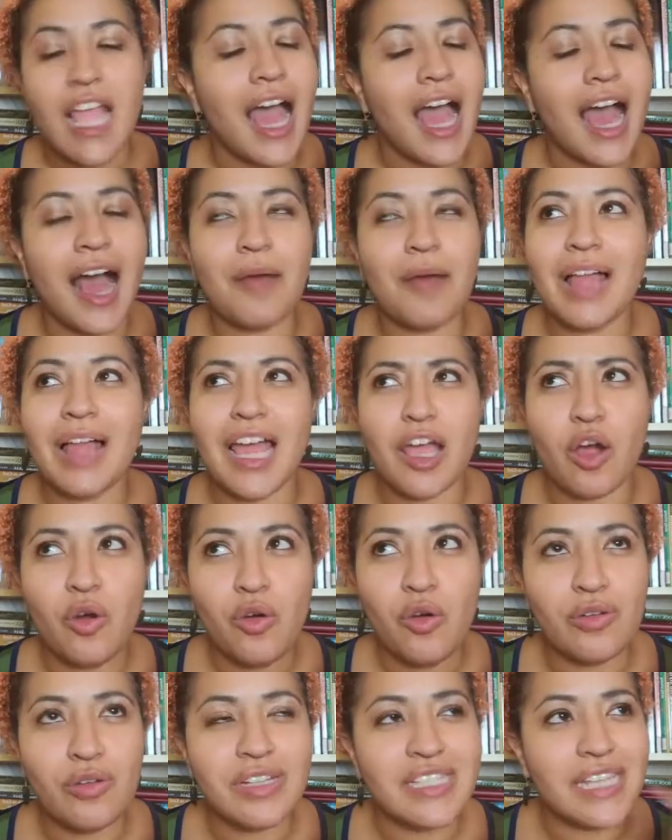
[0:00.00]
I'm like,
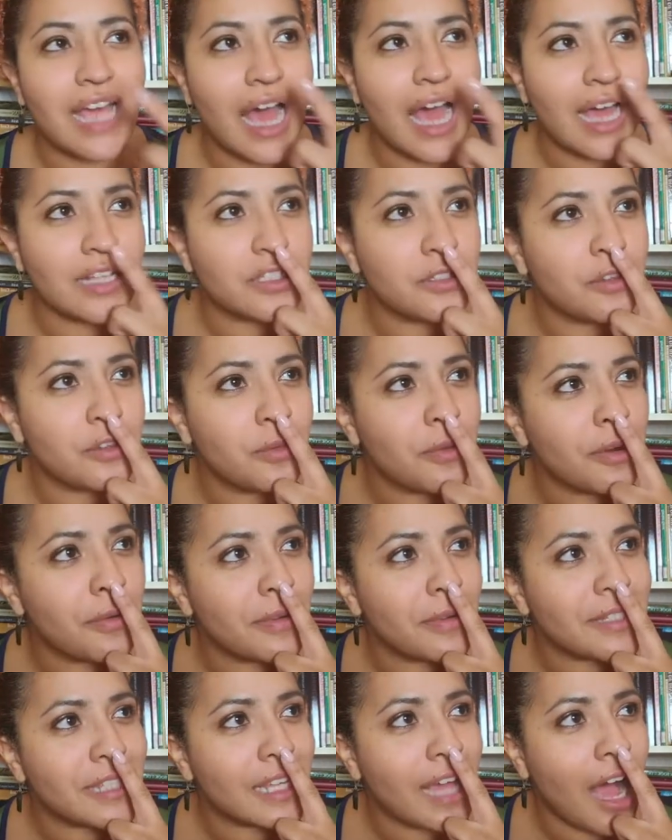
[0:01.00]
oh, is it Atum or
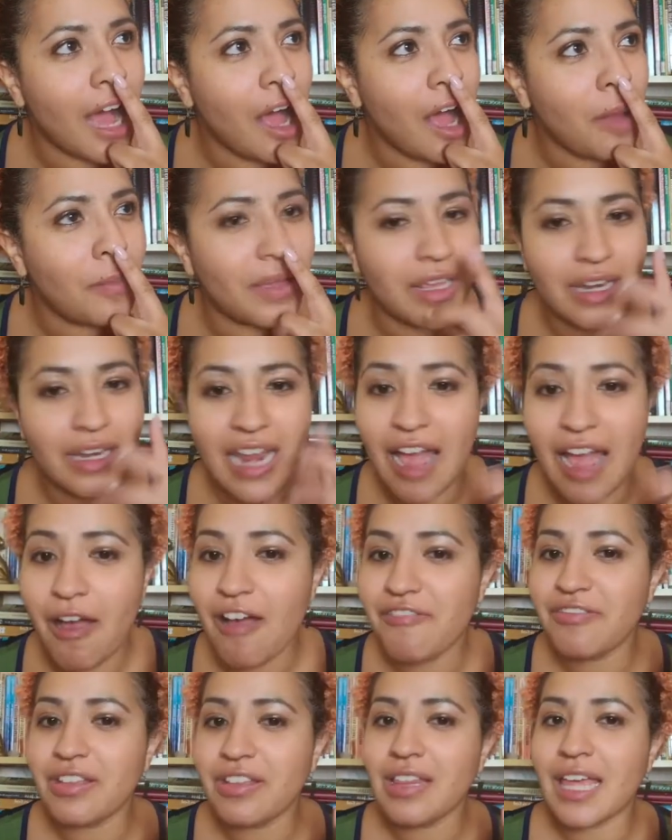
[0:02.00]
was it Amen? Now I
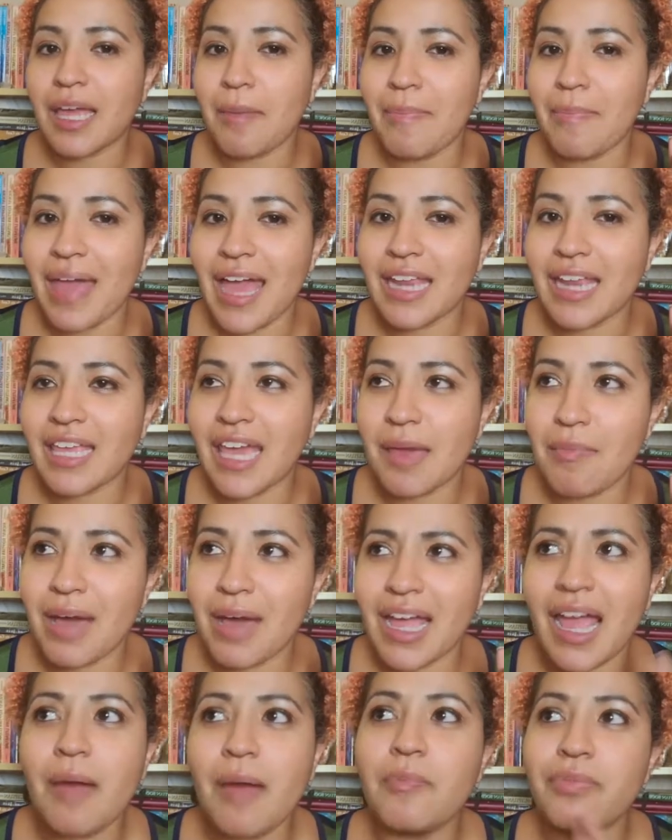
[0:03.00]
feel like a bad
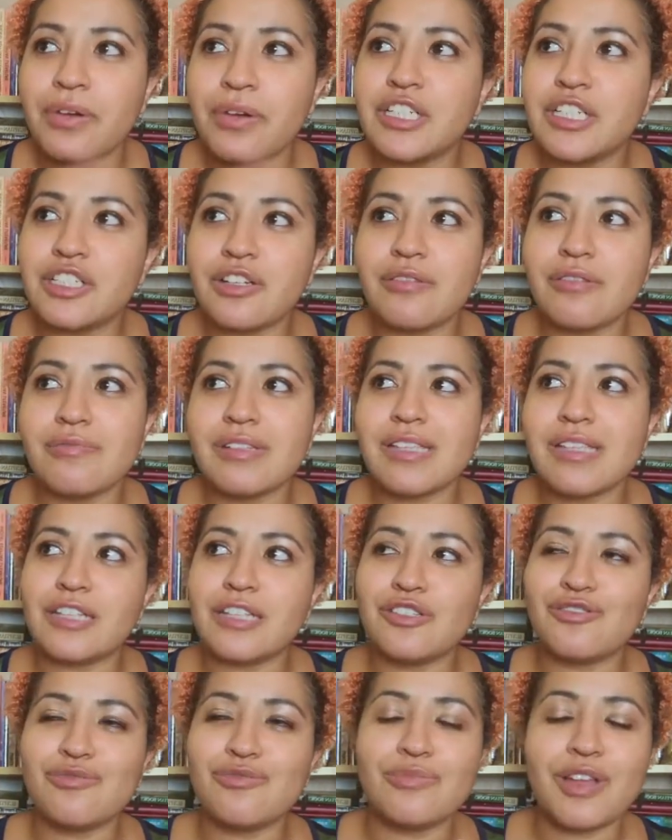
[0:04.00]
Kemite. I'm pretty sure it was
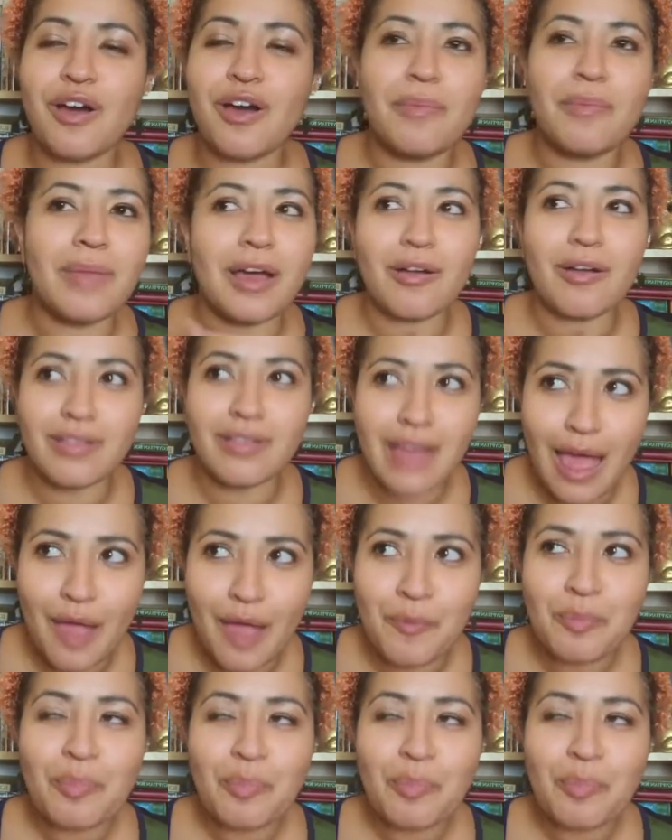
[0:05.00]
Atum though. I'm not gonna lie.